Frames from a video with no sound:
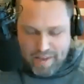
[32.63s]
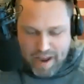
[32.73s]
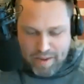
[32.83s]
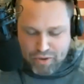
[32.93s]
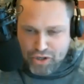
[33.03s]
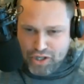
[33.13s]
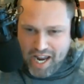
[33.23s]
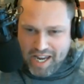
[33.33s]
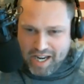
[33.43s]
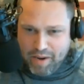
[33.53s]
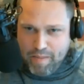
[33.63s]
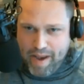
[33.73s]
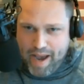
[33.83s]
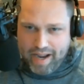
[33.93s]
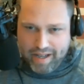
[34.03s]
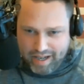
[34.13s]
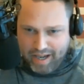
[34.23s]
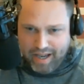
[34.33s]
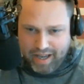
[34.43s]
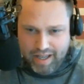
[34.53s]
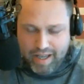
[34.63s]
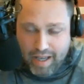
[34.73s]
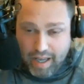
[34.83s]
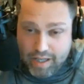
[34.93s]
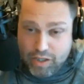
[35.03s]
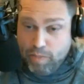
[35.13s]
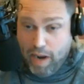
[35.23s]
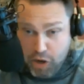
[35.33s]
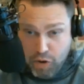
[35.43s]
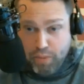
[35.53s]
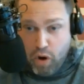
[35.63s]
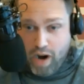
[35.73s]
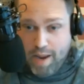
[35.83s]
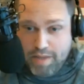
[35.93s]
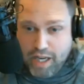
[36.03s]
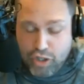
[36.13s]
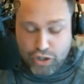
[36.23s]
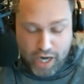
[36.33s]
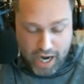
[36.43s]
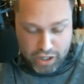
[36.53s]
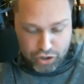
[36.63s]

I appreciate you coming back. This is my new program, The Exchange.